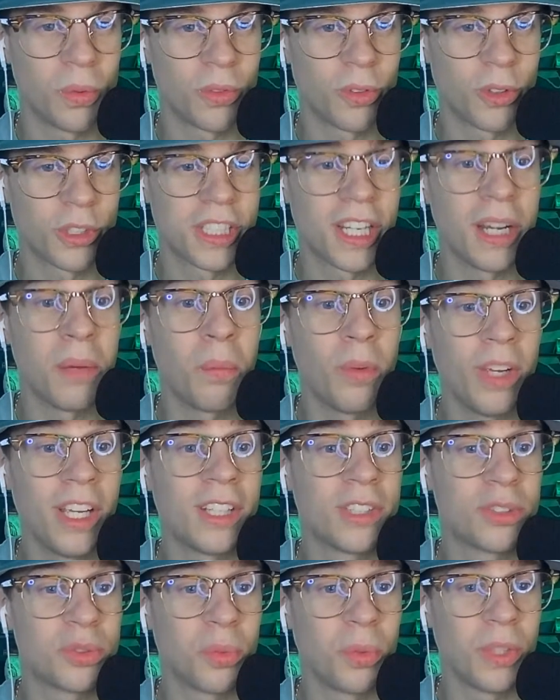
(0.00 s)
for 10
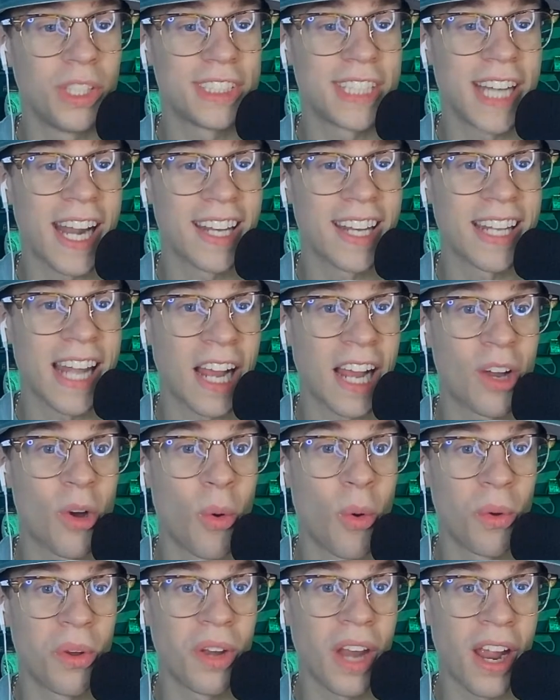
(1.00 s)
weeks, we sat in that
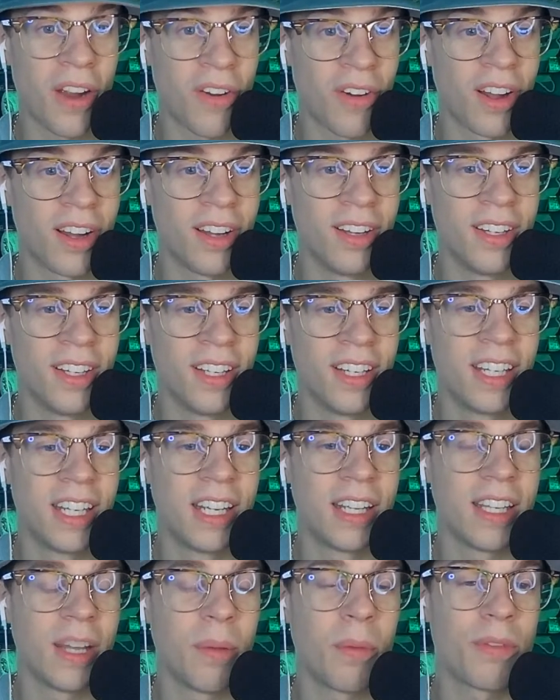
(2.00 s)
golden era.
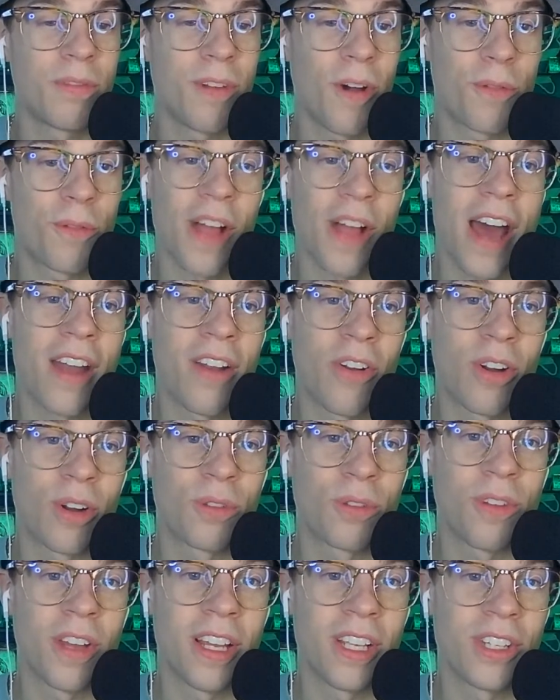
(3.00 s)
And then we fell flat on
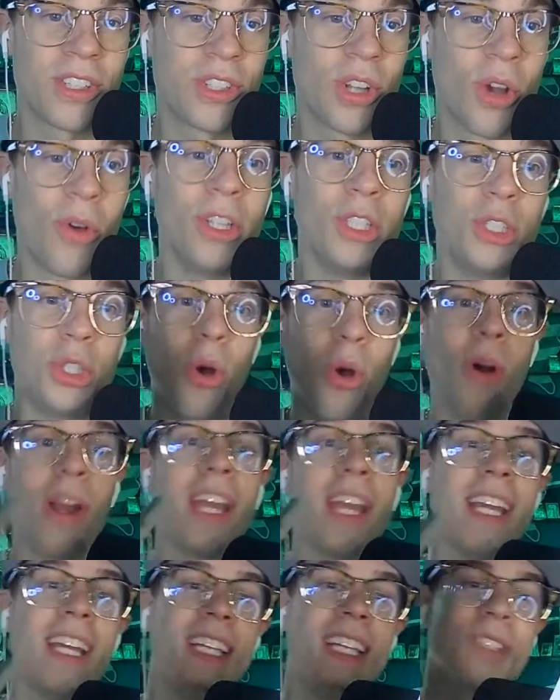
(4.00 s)
our face. So enjoy
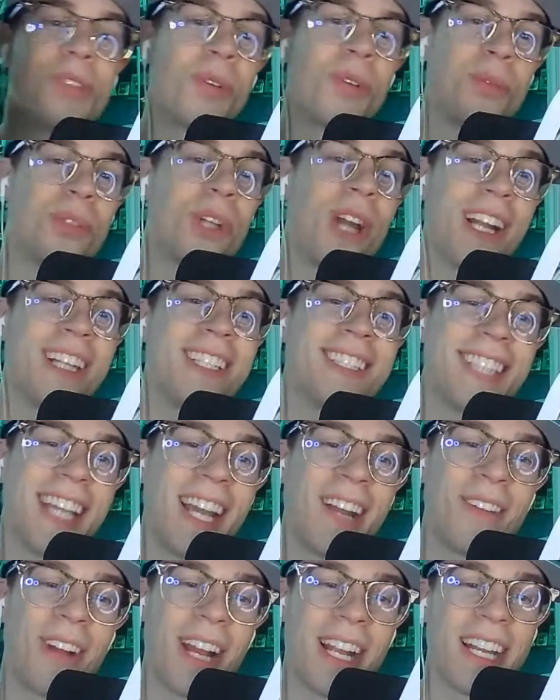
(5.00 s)
it is what I'm trying to
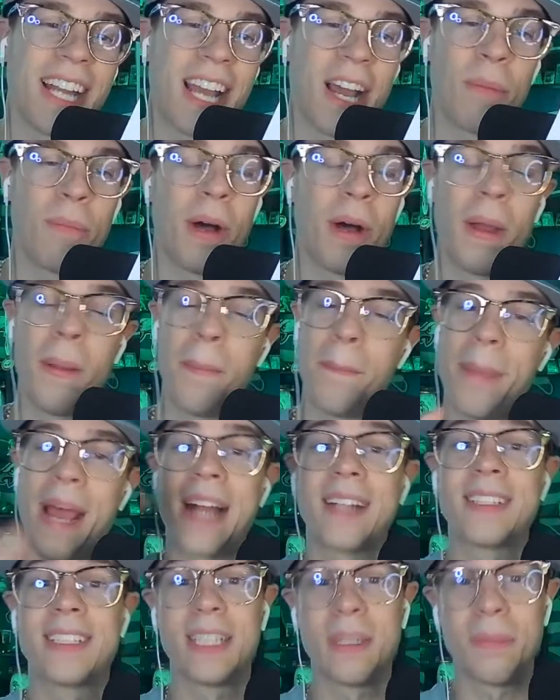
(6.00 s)
say right now. But
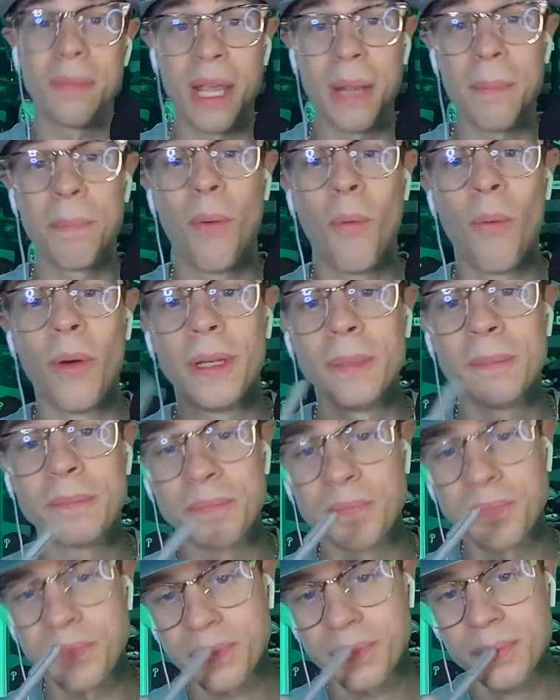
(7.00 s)
back to the main point.
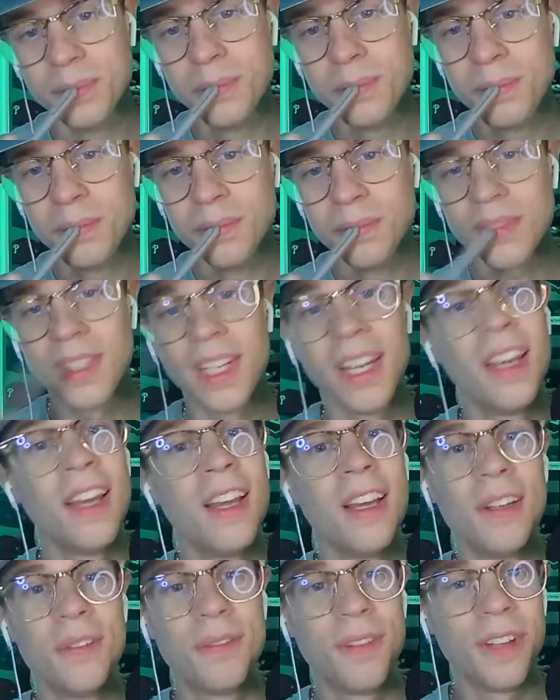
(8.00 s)

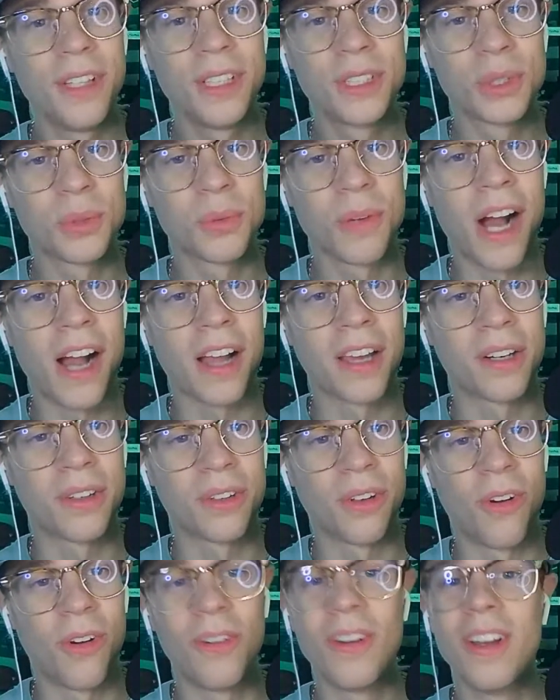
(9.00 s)
Phillies are rocking
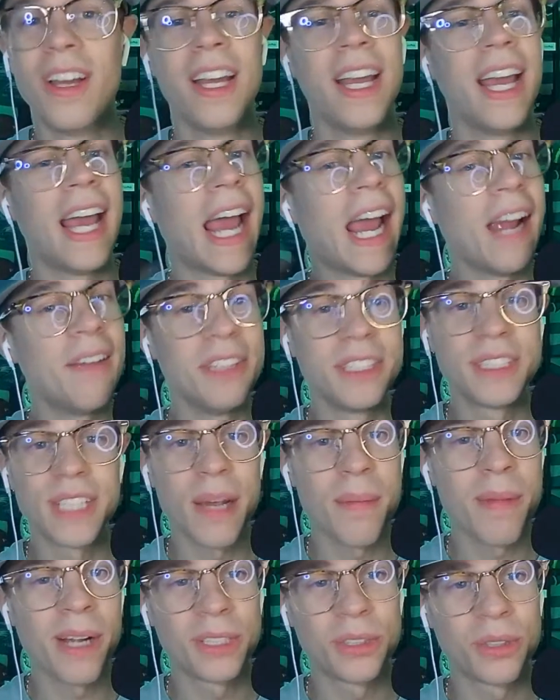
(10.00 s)
along. Every
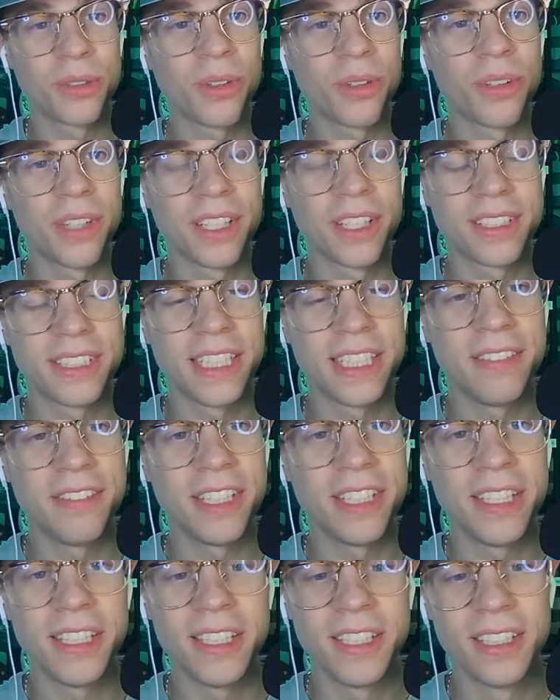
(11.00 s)
time I turn on the
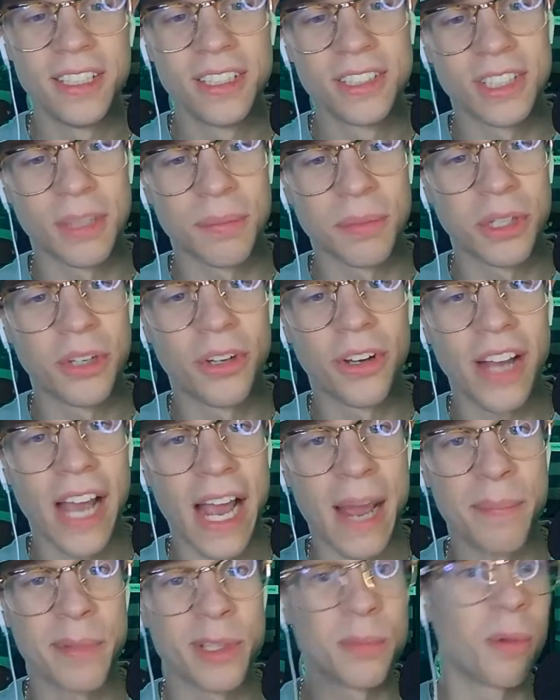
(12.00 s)
TV, something good
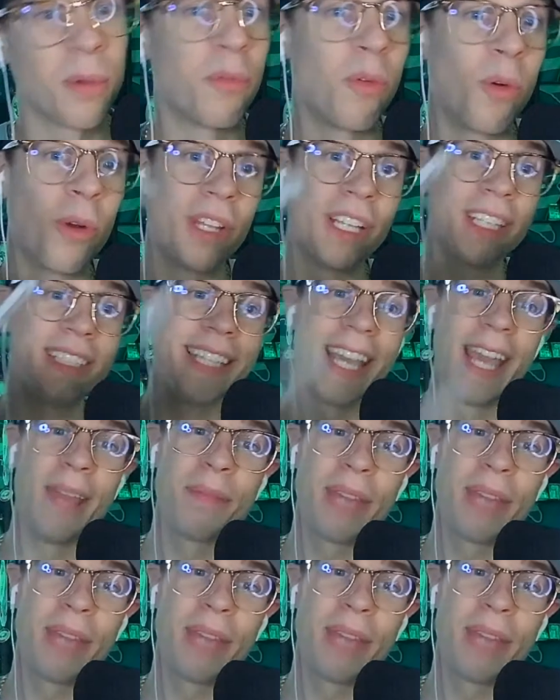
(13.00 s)
happens. Before this game,